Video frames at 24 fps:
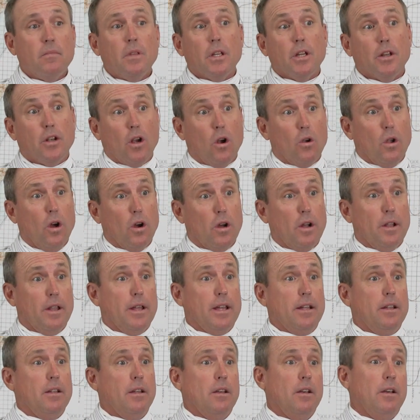
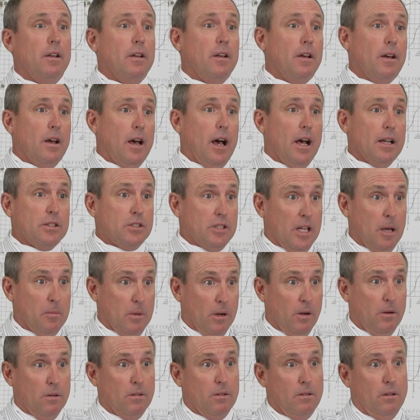locally
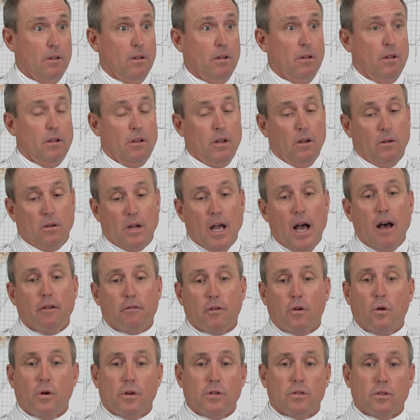Seminole. Golf
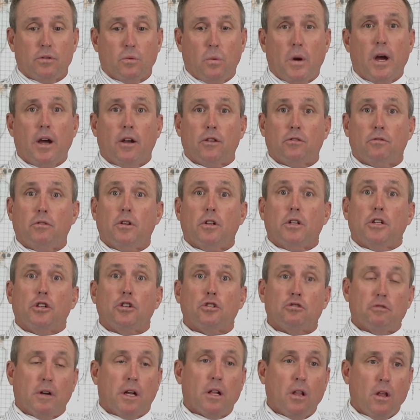courses where it's really
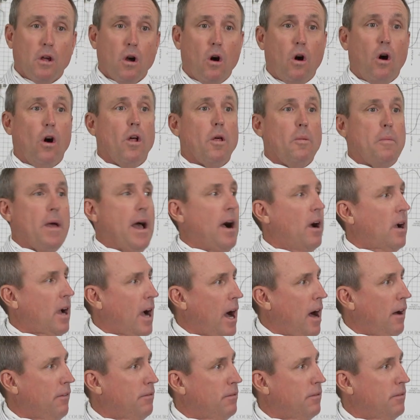strictly all about golf.